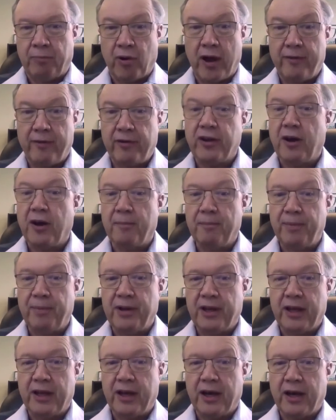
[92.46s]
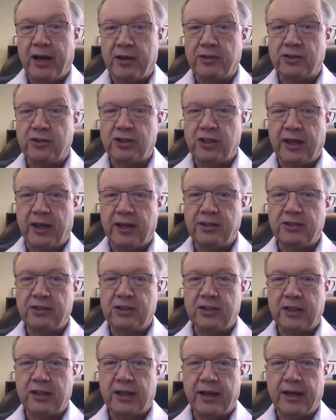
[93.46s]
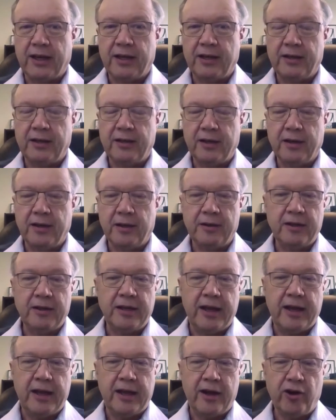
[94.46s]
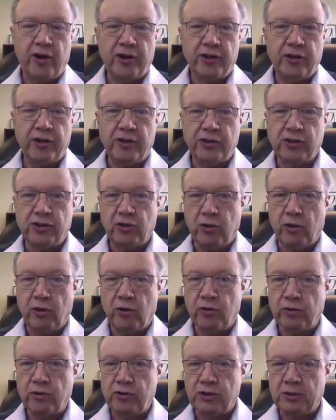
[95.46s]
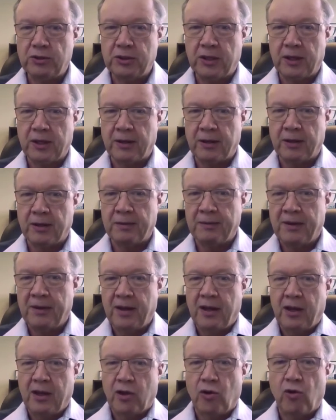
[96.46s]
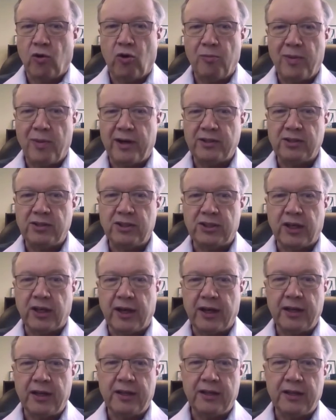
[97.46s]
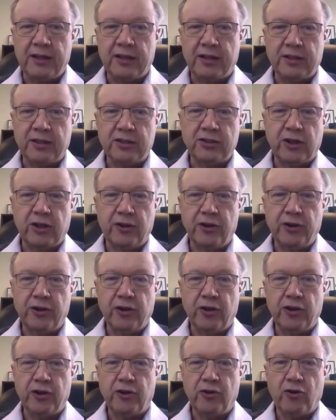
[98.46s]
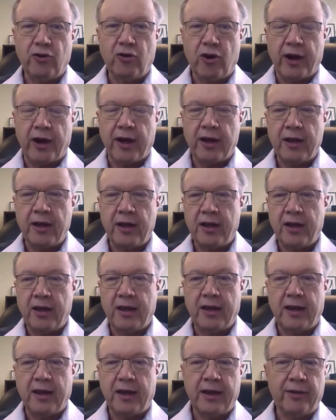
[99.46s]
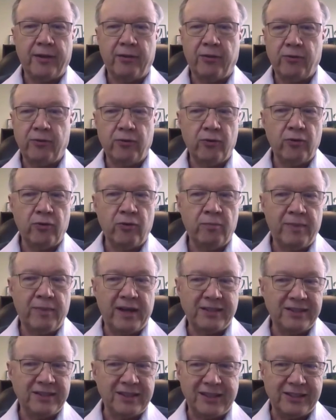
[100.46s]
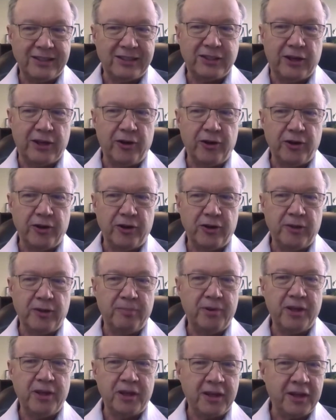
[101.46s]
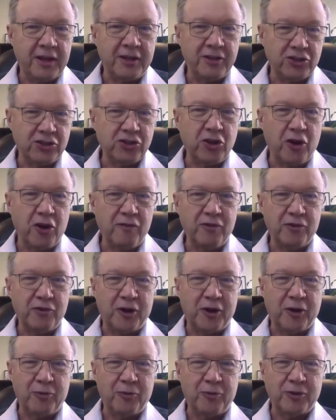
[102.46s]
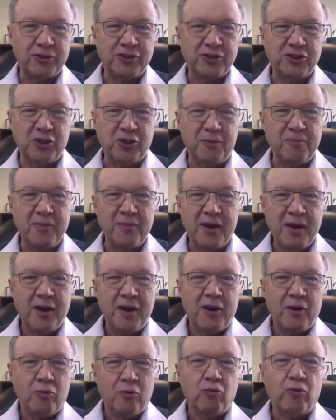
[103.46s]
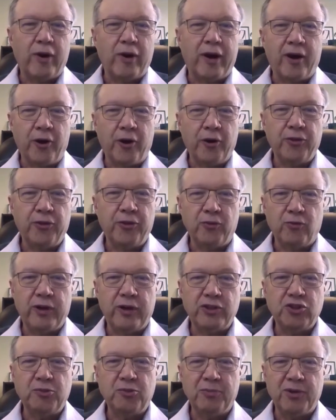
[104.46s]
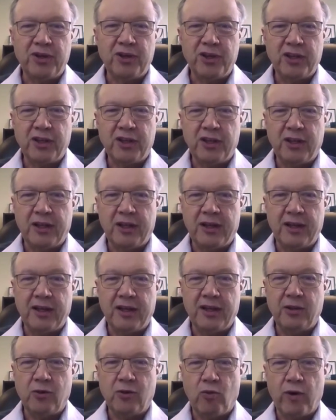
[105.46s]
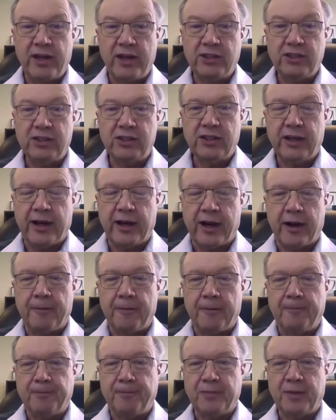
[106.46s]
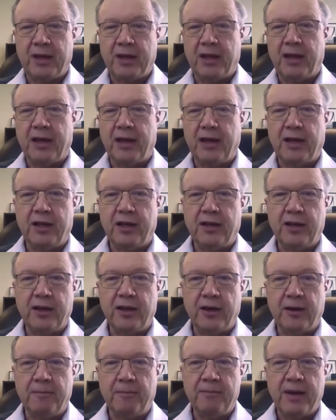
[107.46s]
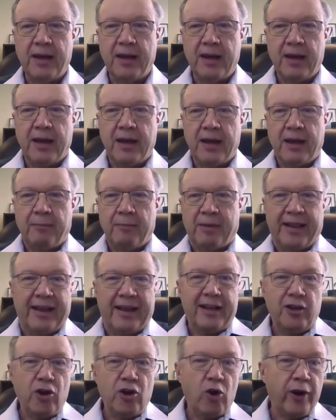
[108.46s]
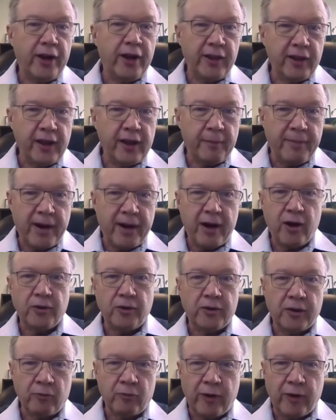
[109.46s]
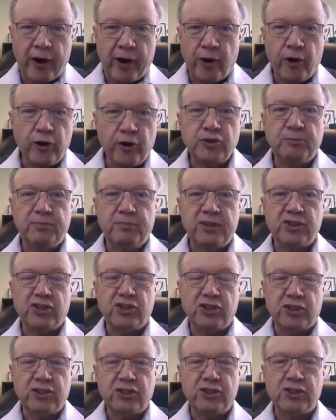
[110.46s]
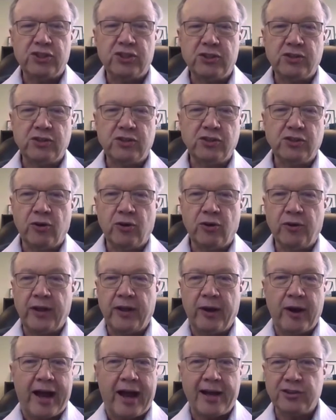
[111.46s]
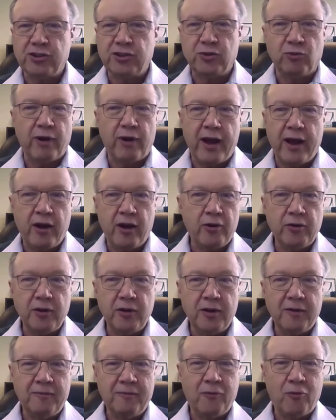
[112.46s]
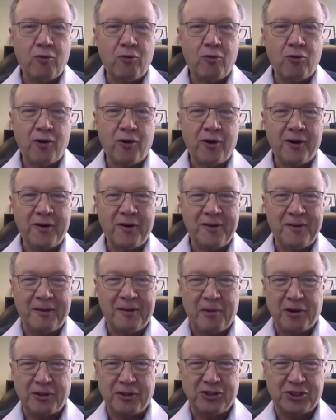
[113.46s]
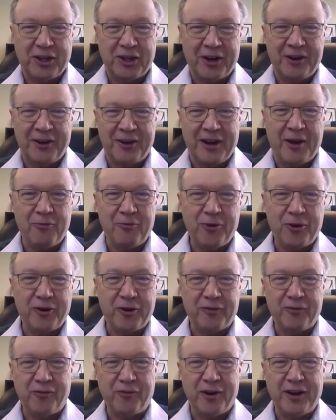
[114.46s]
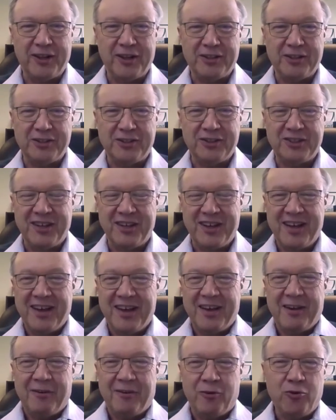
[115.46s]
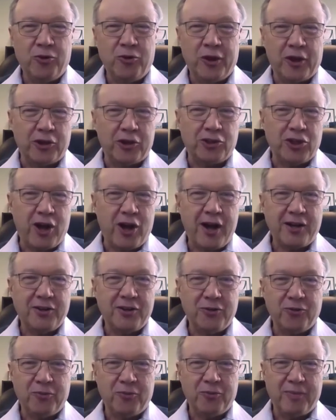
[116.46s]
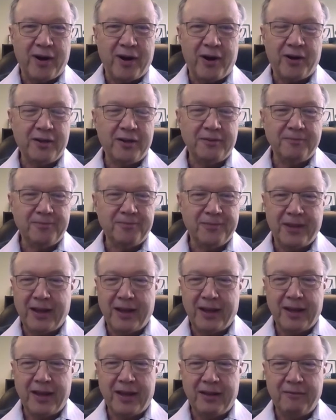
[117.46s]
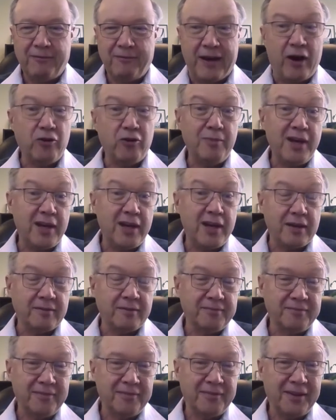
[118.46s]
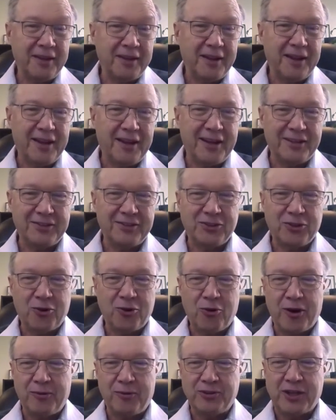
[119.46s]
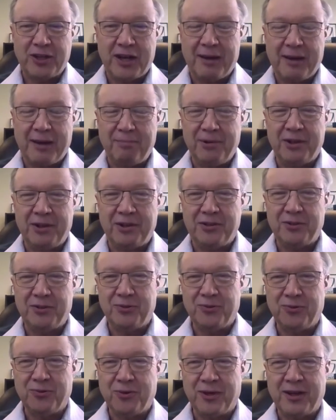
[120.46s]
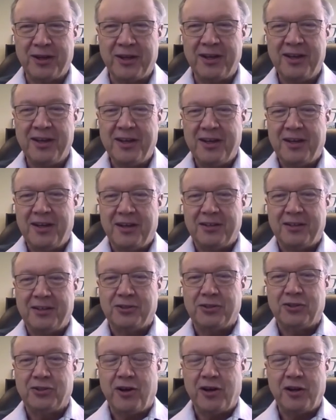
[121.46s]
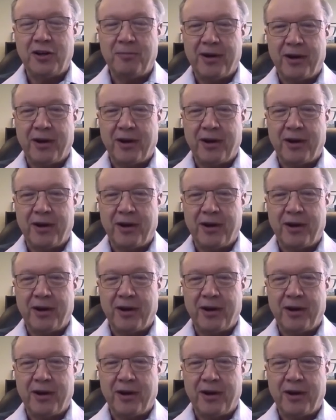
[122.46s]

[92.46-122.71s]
private company out of the States that inherited this closed coal mine site in southern Illinois, and through basically serendipity had discovered there was some rare earth enrichment in the waste there. And but they didn't know anything about the rare earths business, so they asked around for amongst their network of friends who they could talk to about it, and found me. And so I was happy to talk